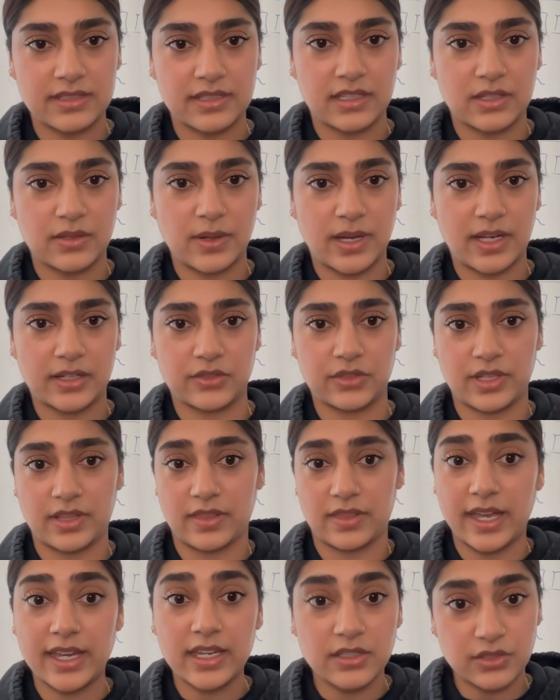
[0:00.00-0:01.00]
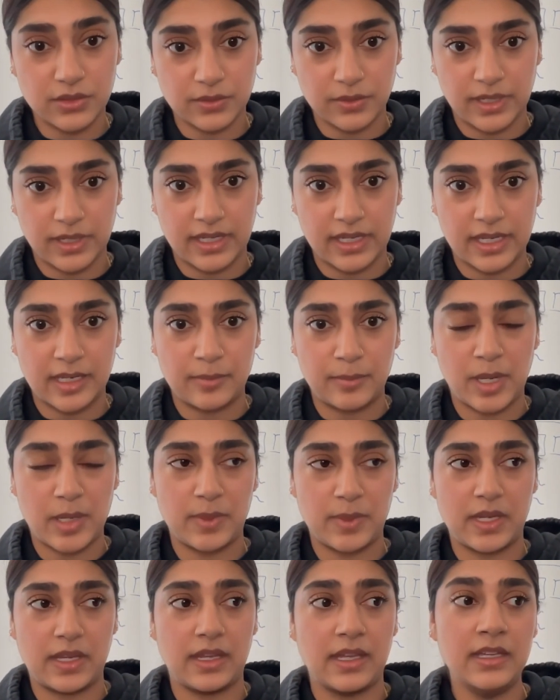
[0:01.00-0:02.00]
that you actually like doing, and
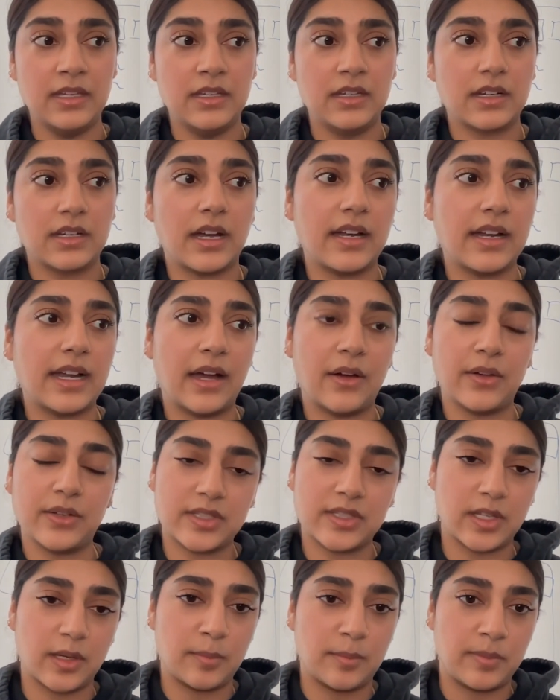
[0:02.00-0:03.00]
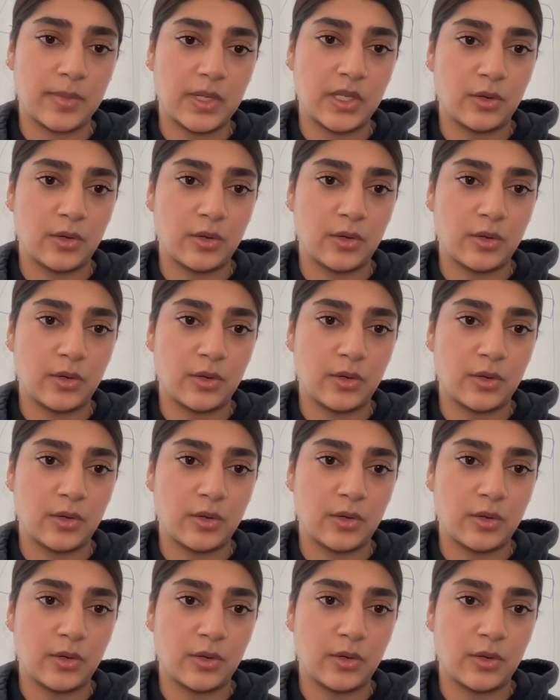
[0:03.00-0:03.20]
maybe cut out some,